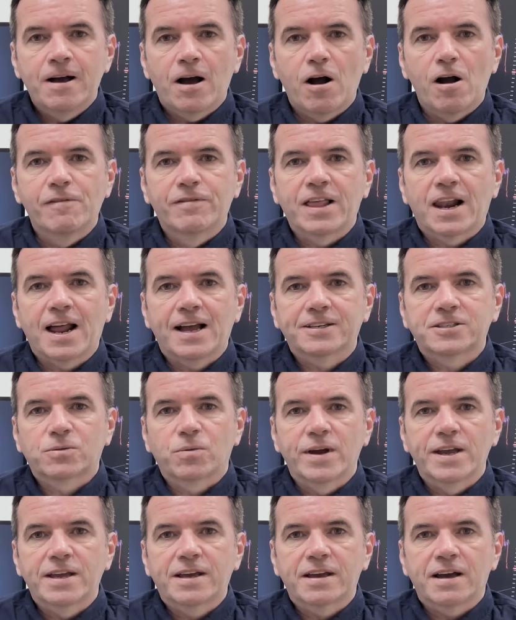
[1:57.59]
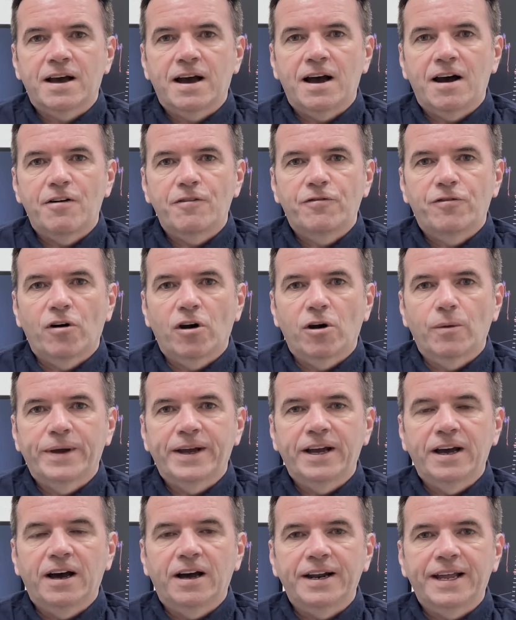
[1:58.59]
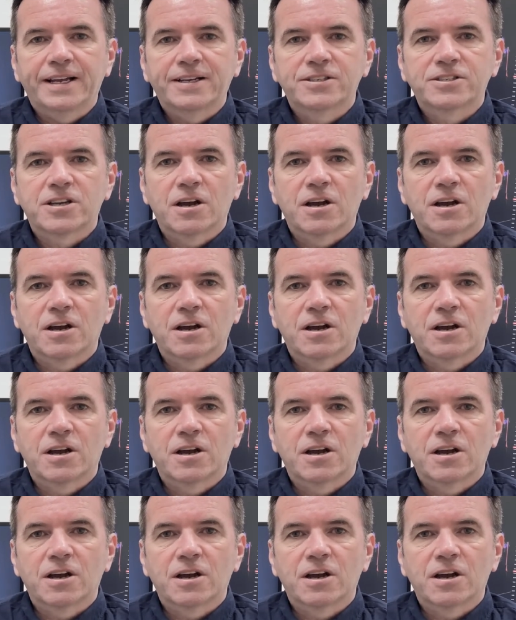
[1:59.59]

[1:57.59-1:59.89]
over the last week uh, following earnings.